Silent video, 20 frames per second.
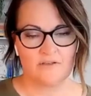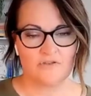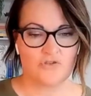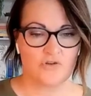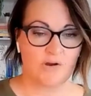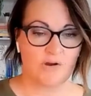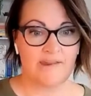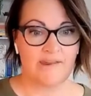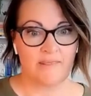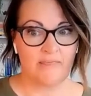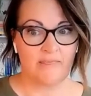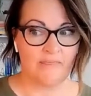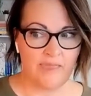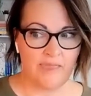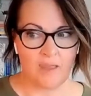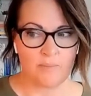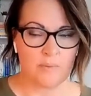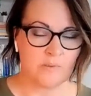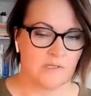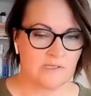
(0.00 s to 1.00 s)
training
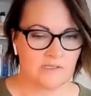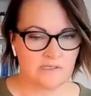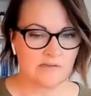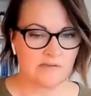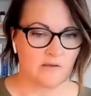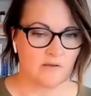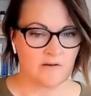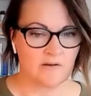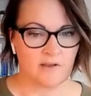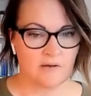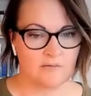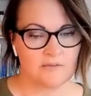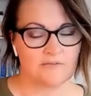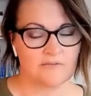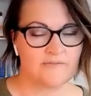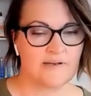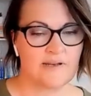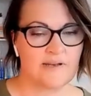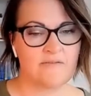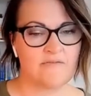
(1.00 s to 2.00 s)
them and they're just going to go
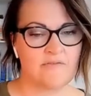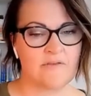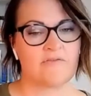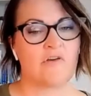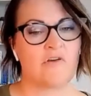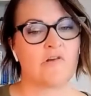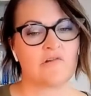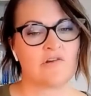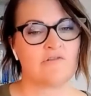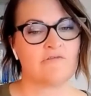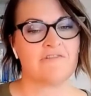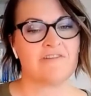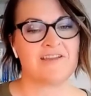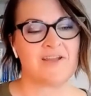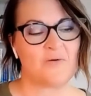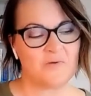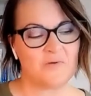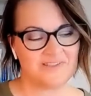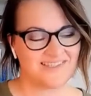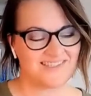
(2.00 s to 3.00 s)
off and have their own
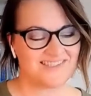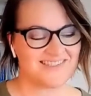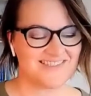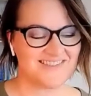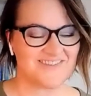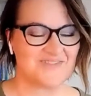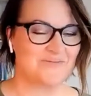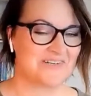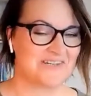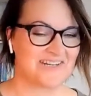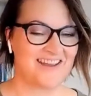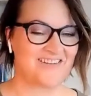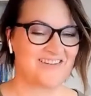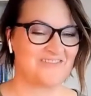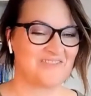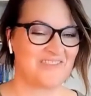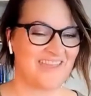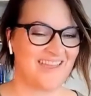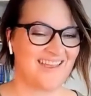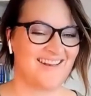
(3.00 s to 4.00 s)
career. What's your take
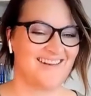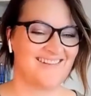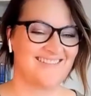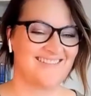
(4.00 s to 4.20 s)
on that?